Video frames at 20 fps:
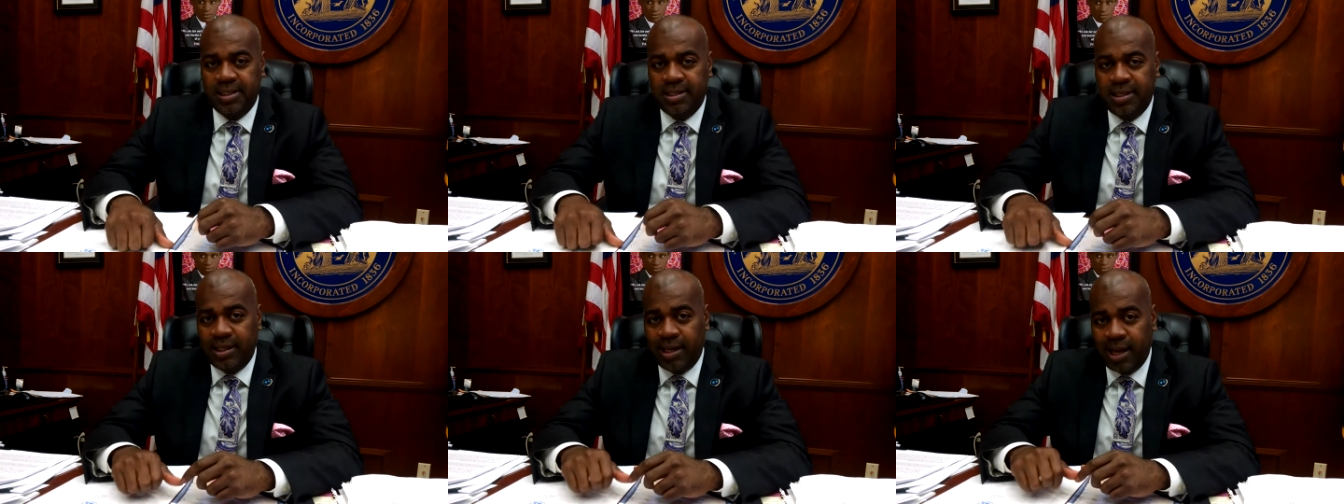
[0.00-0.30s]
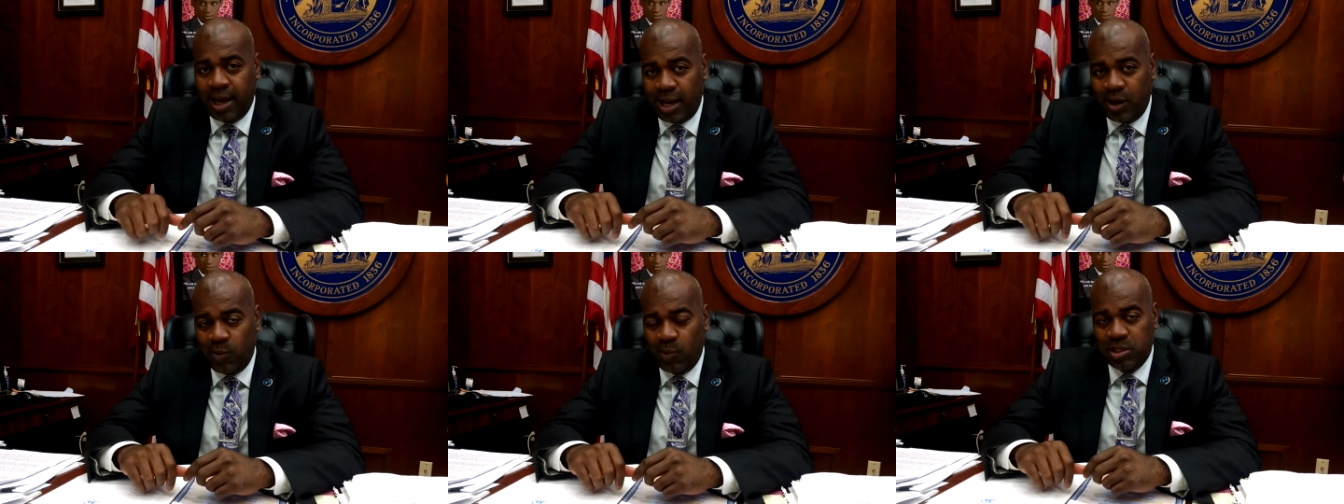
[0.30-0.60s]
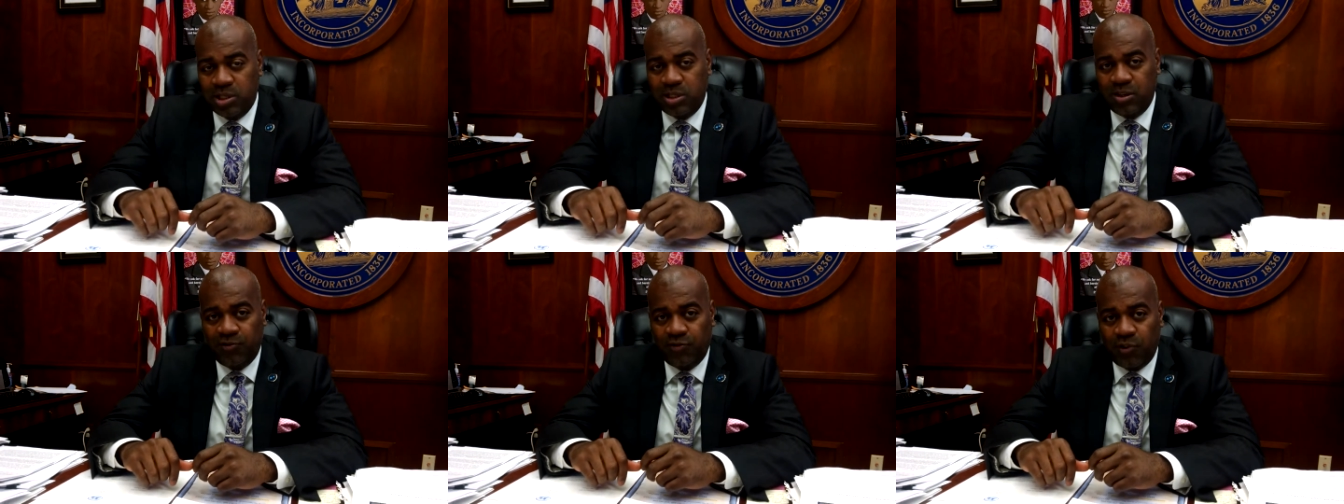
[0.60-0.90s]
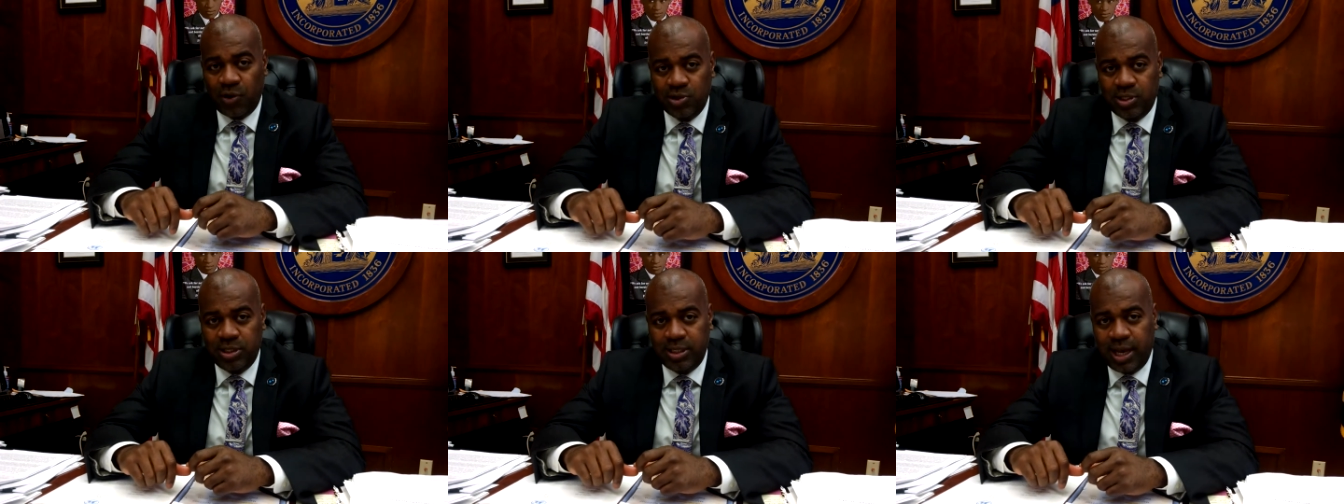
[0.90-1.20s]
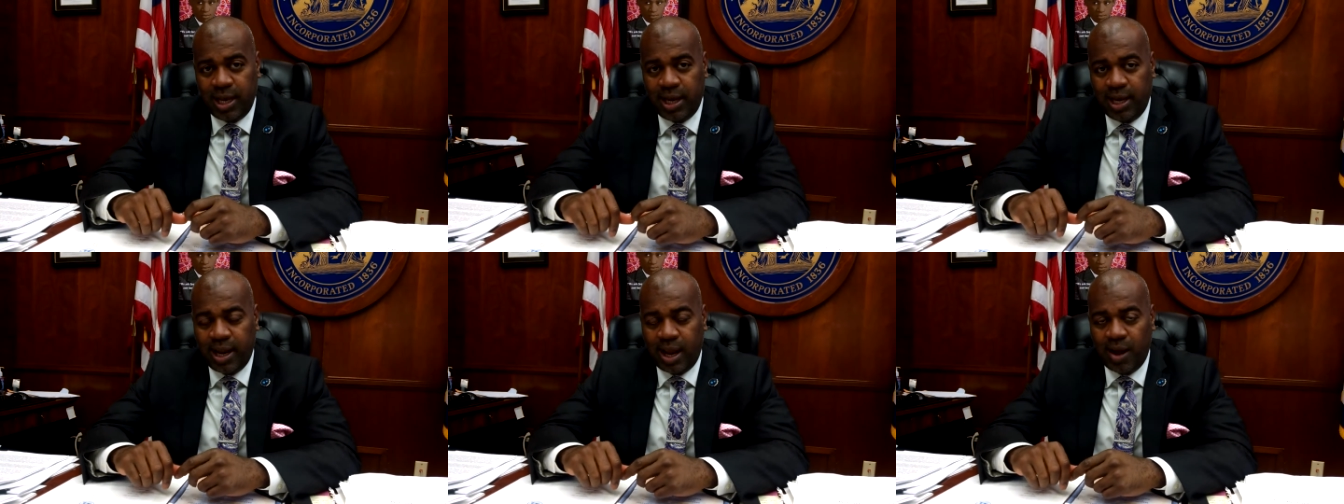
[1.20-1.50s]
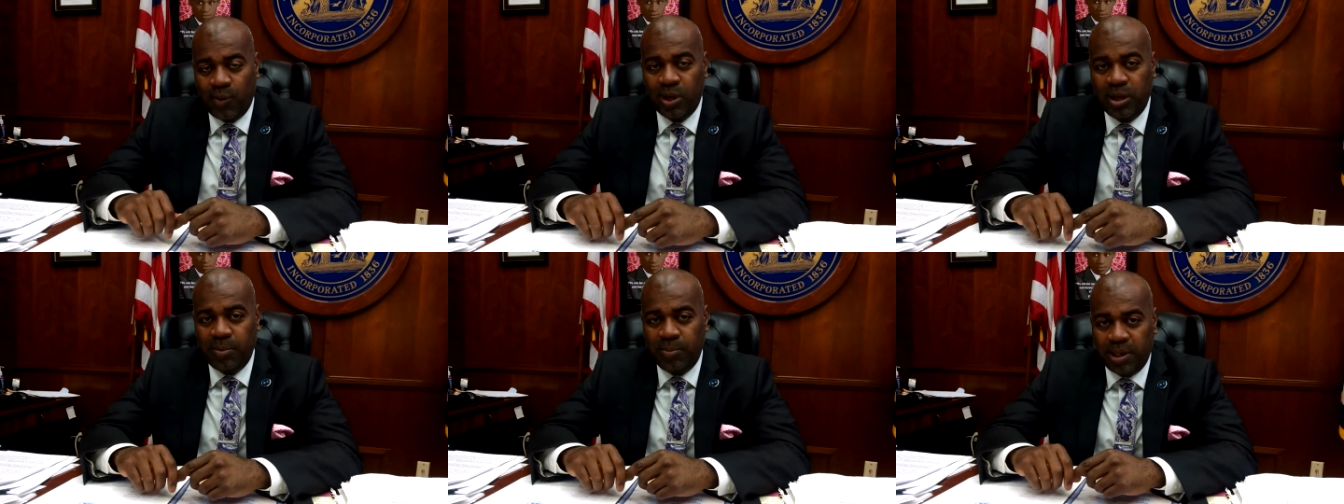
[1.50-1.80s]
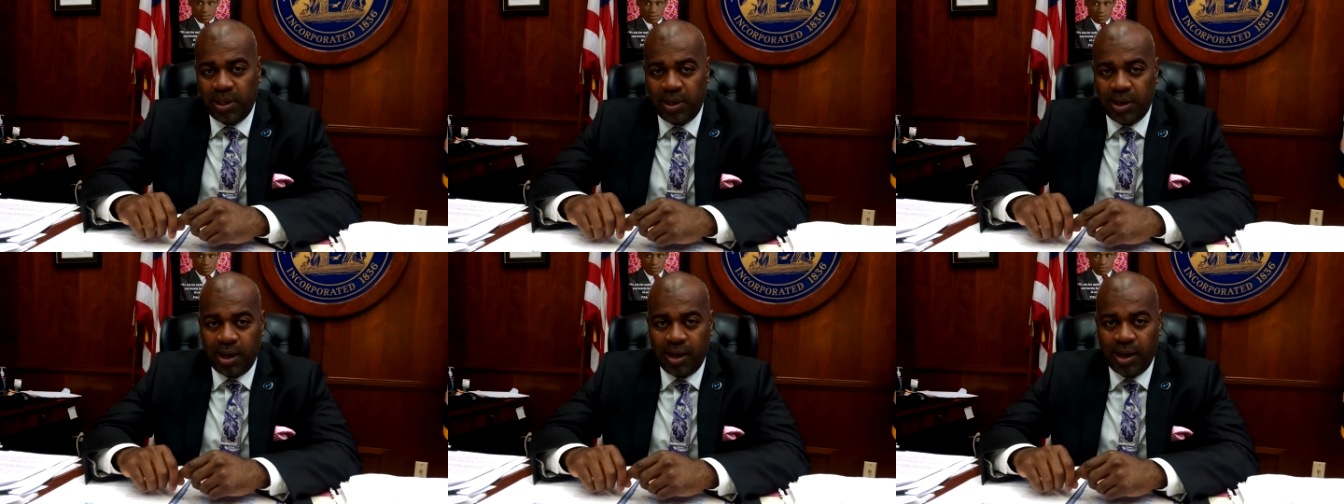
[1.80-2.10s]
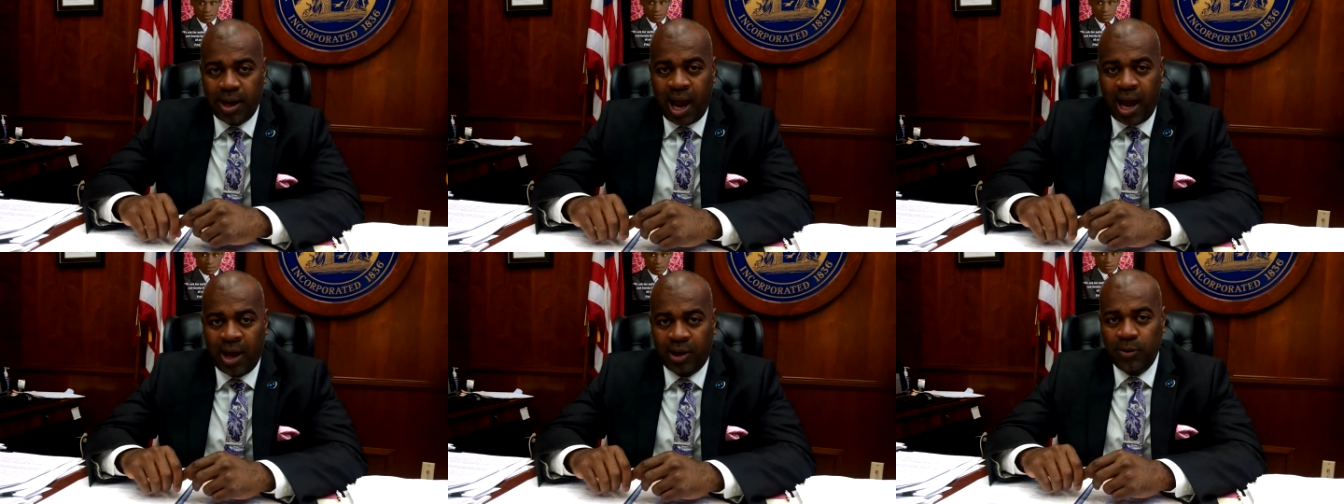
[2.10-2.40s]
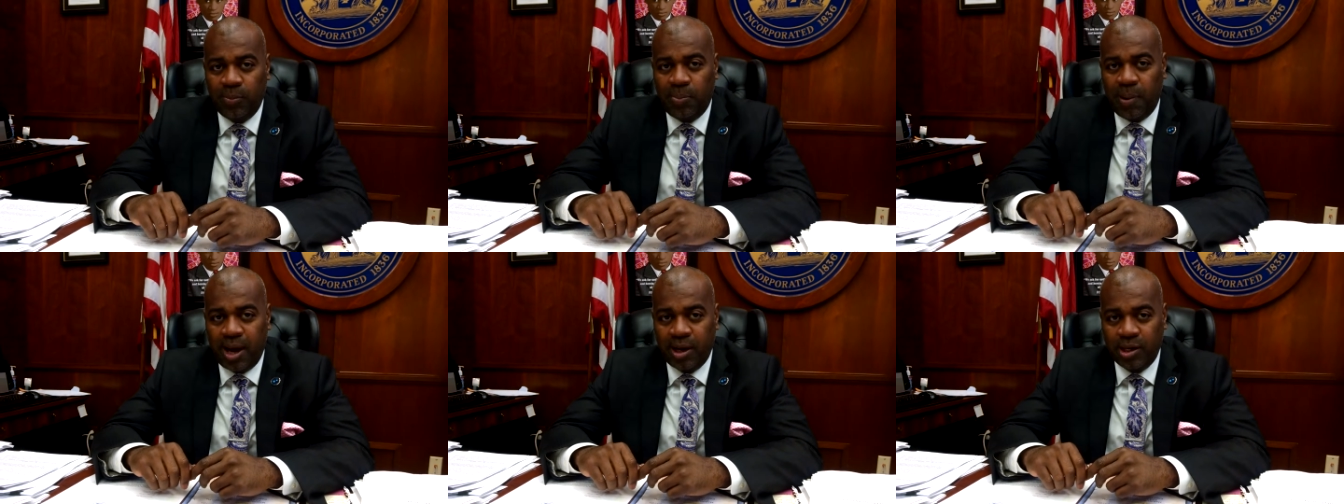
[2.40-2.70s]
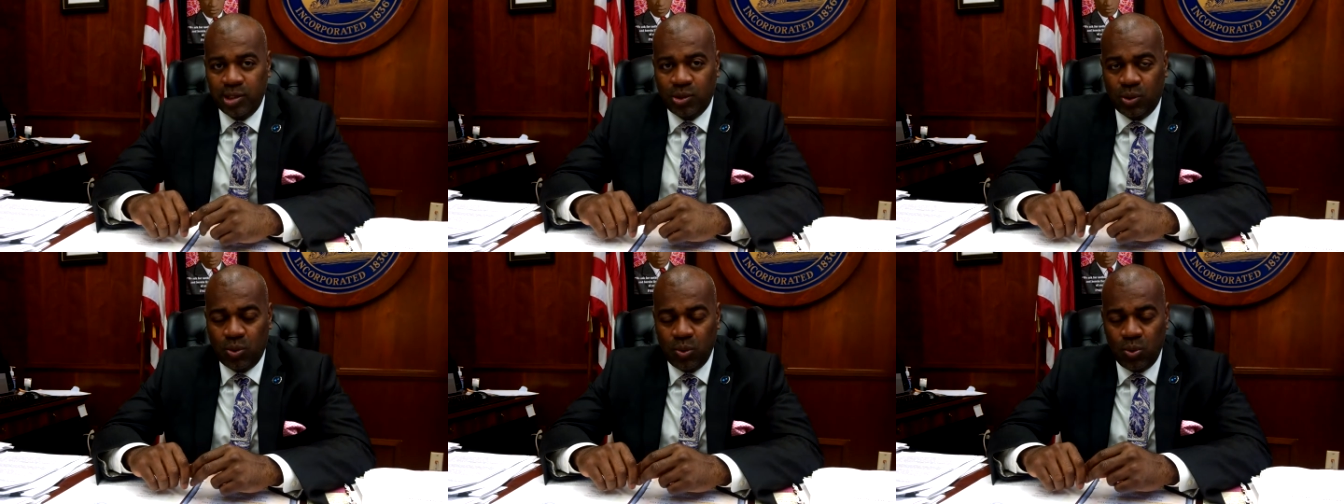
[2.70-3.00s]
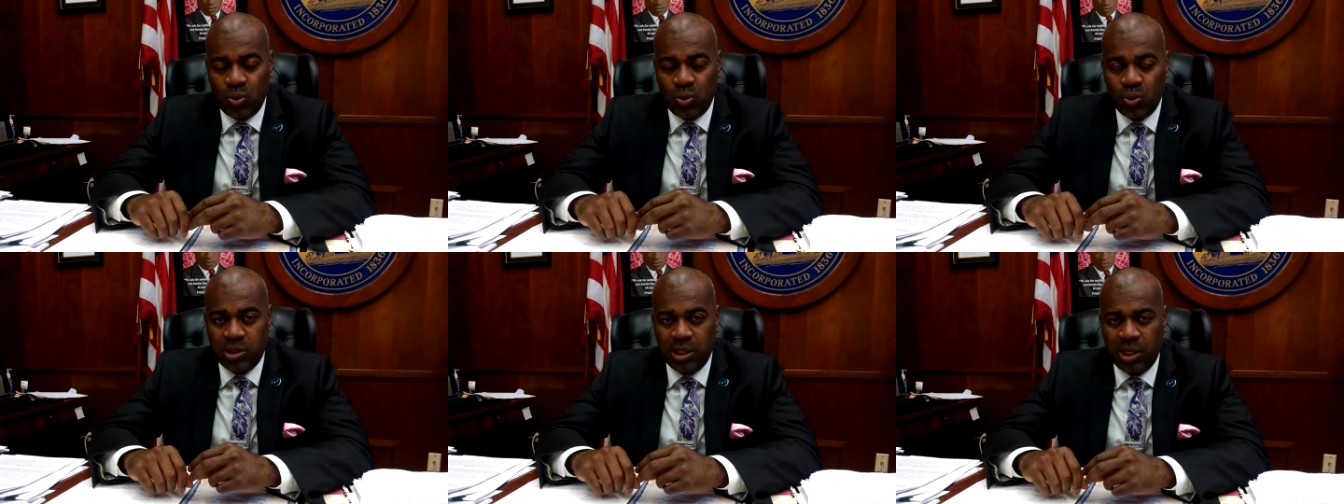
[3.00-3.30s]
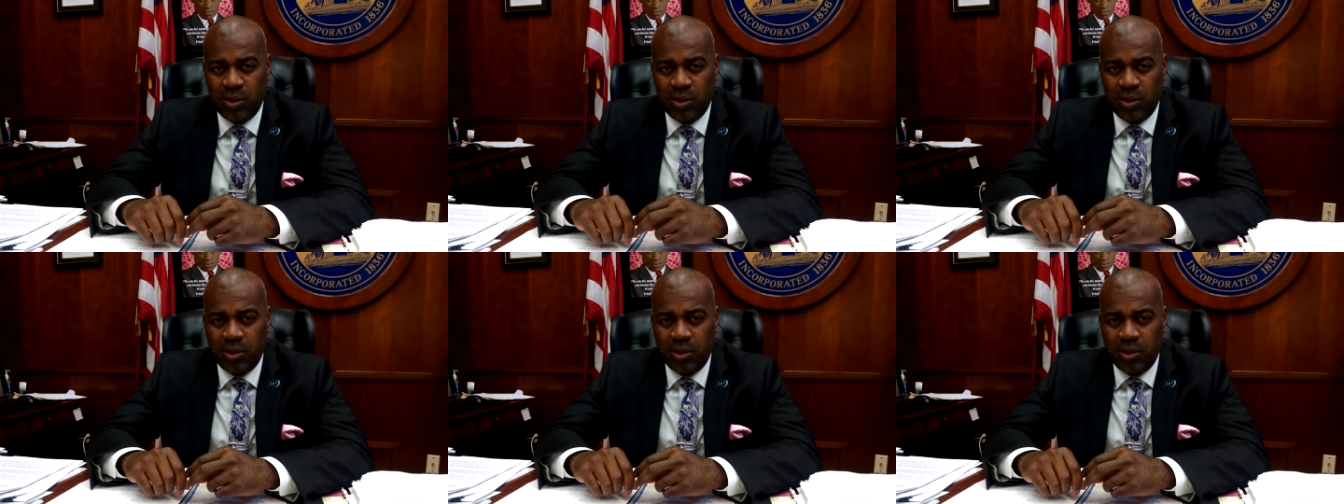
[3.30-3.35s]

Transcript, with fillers: today was the first day that we begun Occupy the Schools.